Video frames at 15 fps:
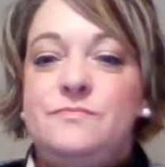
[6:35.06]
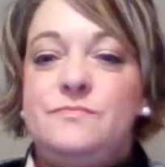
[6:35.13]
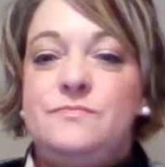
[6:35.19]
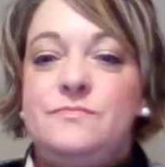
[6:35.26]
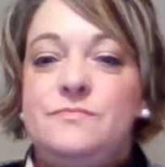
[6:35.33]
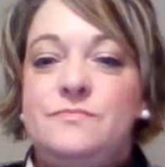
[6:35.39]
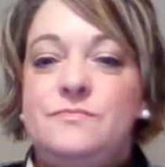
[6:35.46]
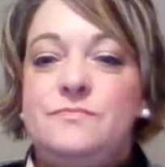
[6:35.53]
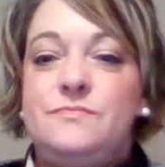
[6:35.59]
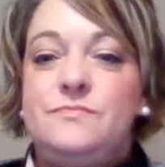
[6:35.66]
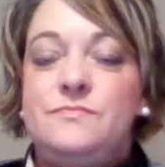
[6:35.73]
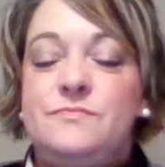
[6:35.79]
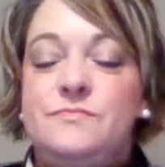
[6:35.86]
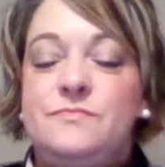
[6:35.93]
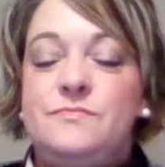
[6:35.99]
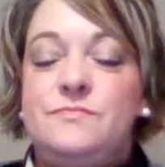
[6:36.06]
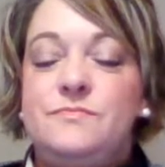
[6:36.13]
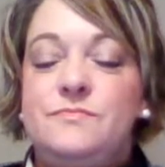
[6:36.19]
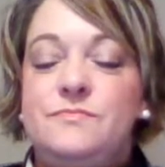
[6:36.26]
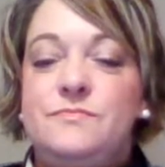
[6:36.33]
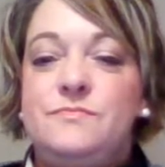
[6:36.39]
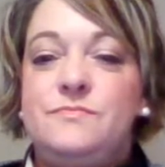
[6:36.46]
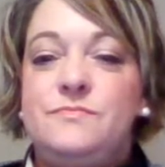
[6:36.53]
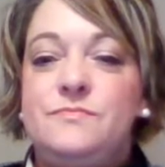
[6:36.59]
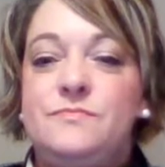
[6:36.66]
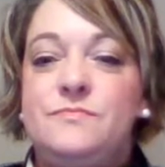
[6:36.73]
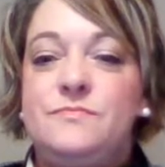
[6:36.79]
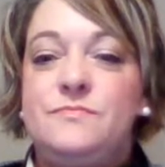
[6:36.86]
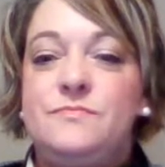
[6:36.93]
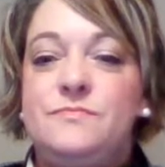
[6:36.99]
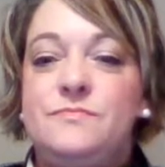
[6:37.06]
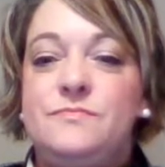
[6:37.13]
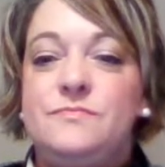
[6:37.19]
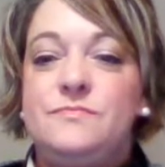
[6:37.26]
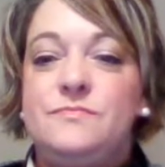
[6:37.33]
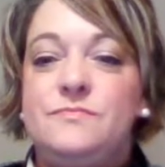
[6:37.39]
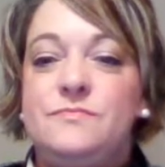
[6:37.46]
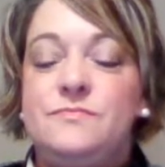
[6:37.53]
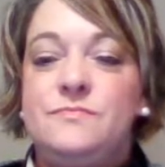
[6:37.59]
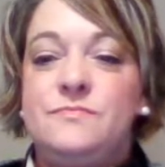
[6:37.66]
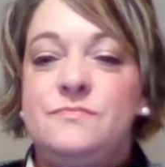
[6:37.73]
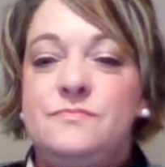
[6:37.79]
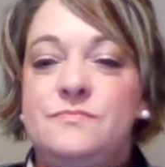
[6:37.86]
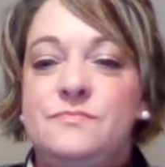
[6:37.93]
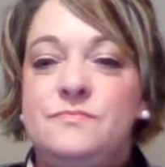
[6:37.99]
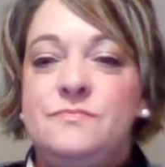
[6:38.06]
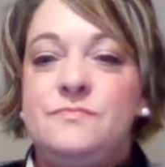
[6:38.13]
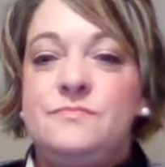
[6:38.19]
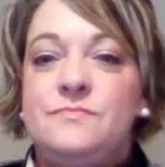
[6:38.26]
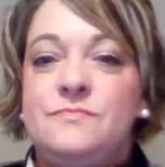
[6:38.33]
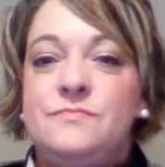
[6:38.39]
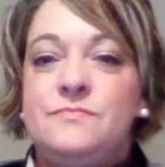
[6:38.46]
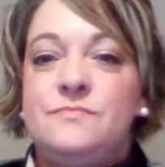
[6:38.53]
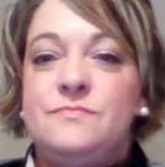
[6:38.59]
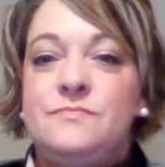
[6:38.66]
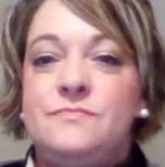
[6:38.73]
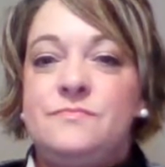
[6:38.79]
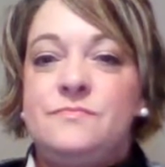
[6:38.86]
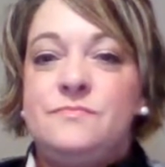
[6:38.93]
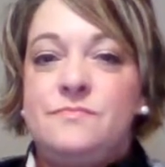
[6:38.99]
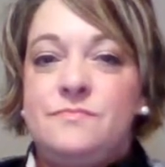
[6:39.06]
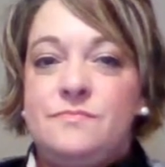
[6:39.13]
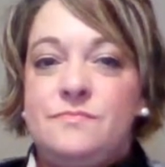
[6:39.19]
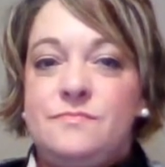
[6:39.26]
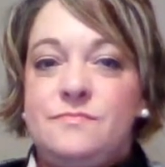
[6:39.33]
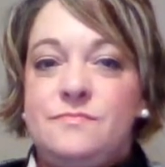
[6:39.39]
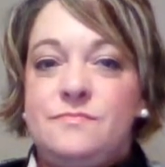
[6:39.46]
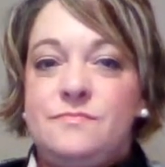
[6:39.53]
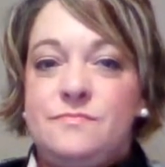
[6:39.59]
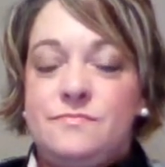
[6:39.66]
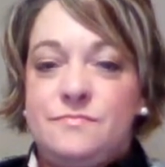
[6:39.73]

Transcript: (silent)